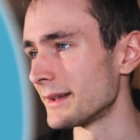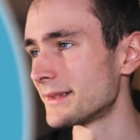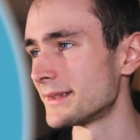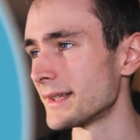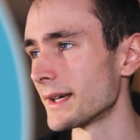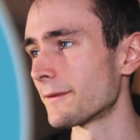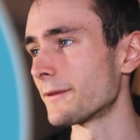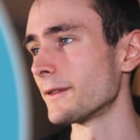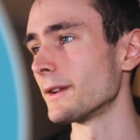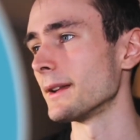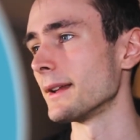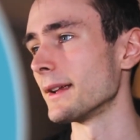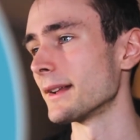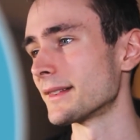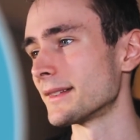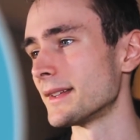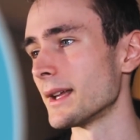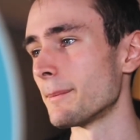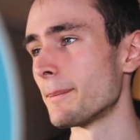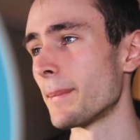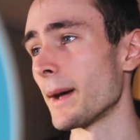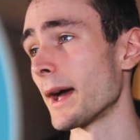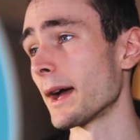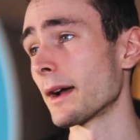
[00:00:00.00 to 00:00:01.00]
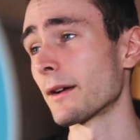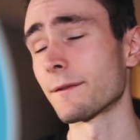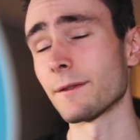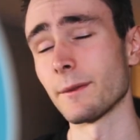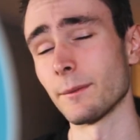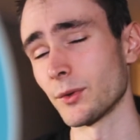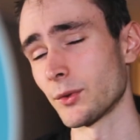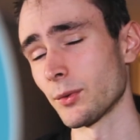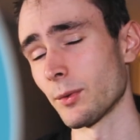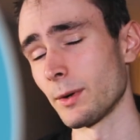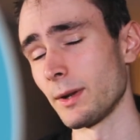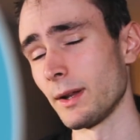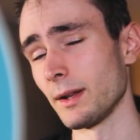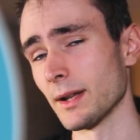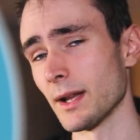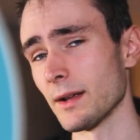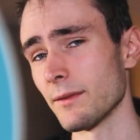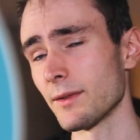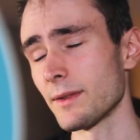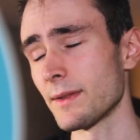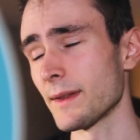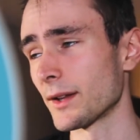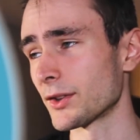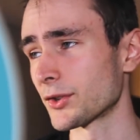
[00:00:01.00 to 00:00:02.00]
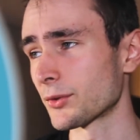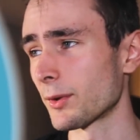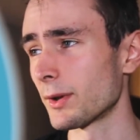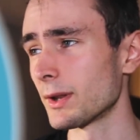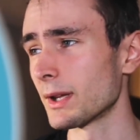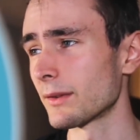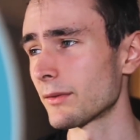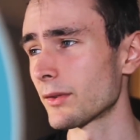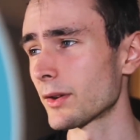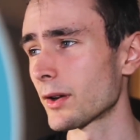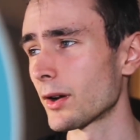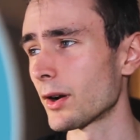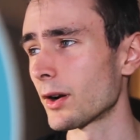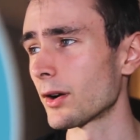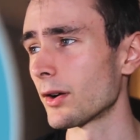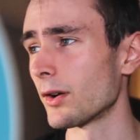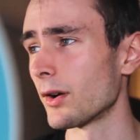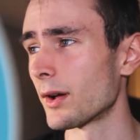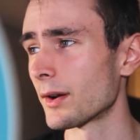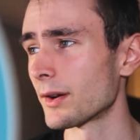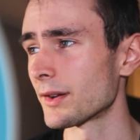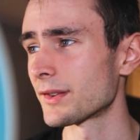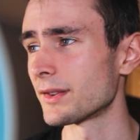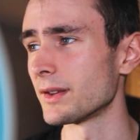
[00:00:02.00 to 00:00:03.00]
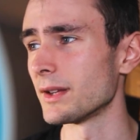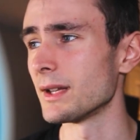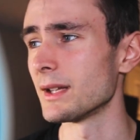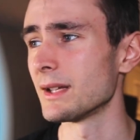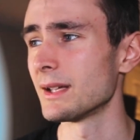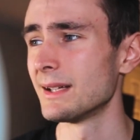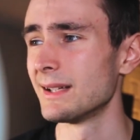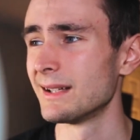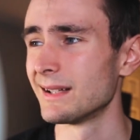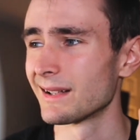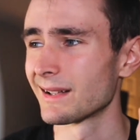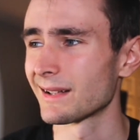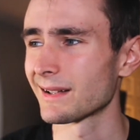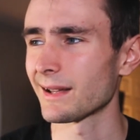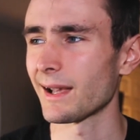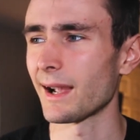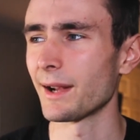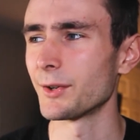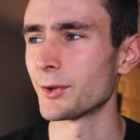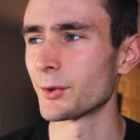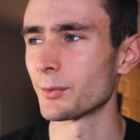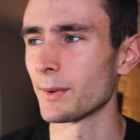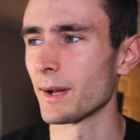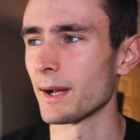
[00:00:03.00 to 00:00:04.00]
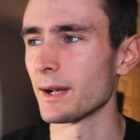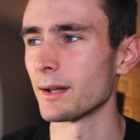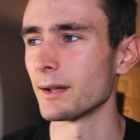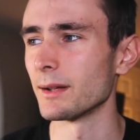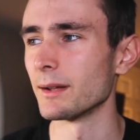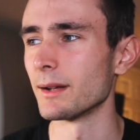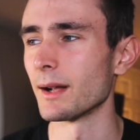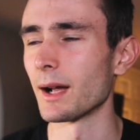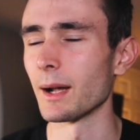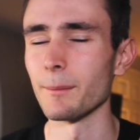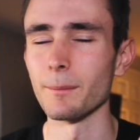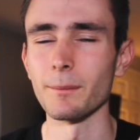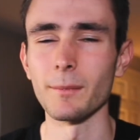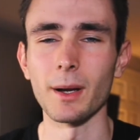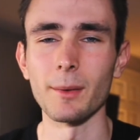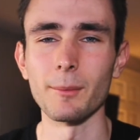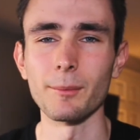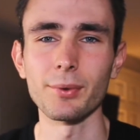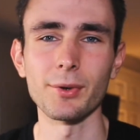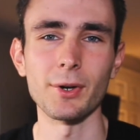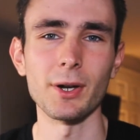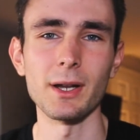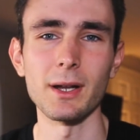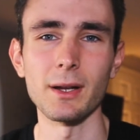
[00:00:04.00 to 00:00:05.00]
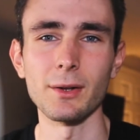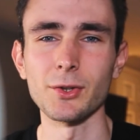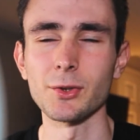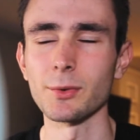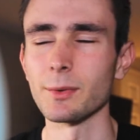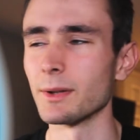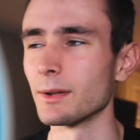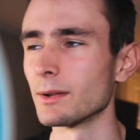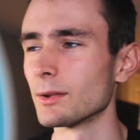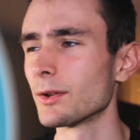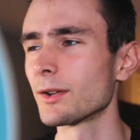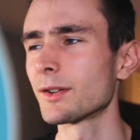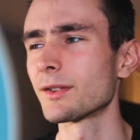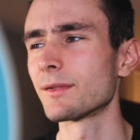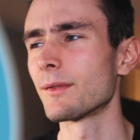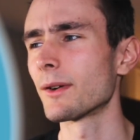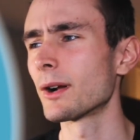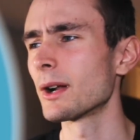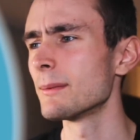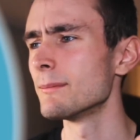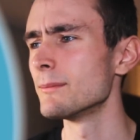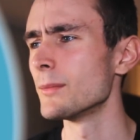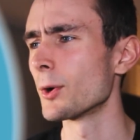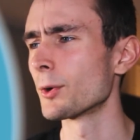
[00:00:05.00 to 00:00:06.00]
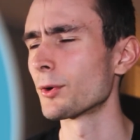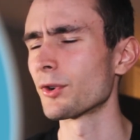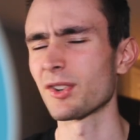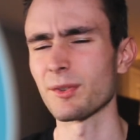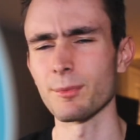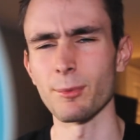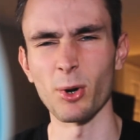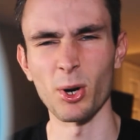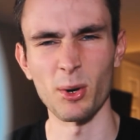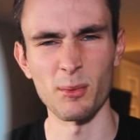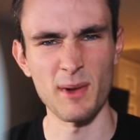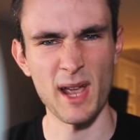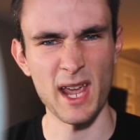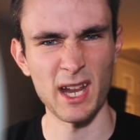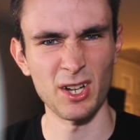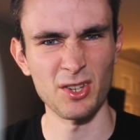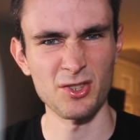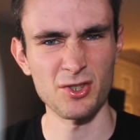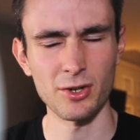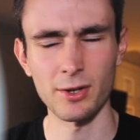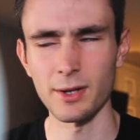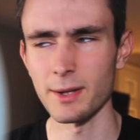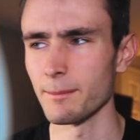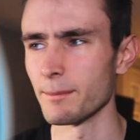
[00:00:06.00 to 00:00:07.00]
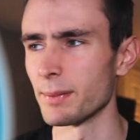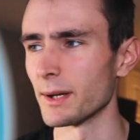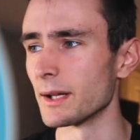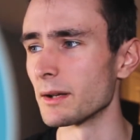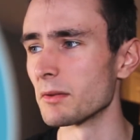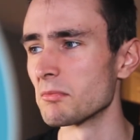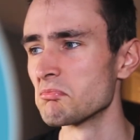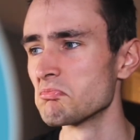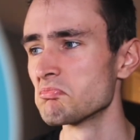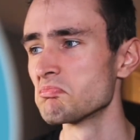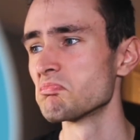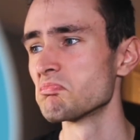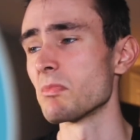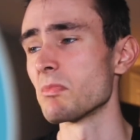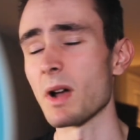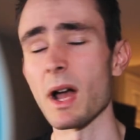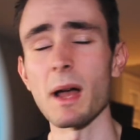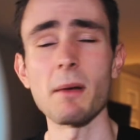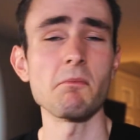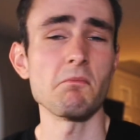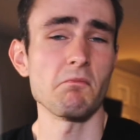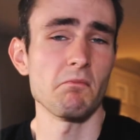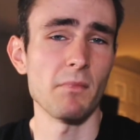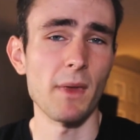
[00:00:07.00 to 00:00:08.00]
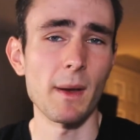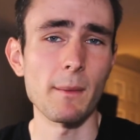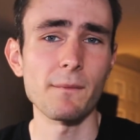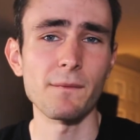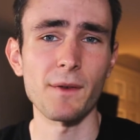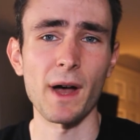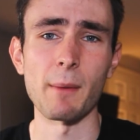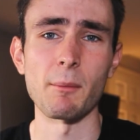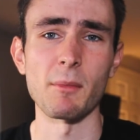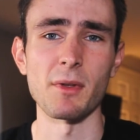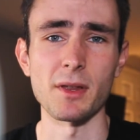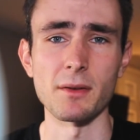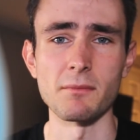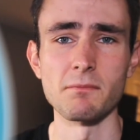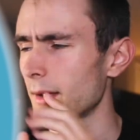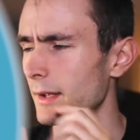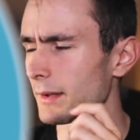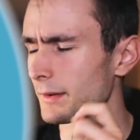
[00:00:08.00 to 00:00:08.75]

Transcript: definitely a step back from 2011. That 2011 car, honestly, kind of rate it. I'm pretty into it. Looks very motorsport managery, but I'm fine with it.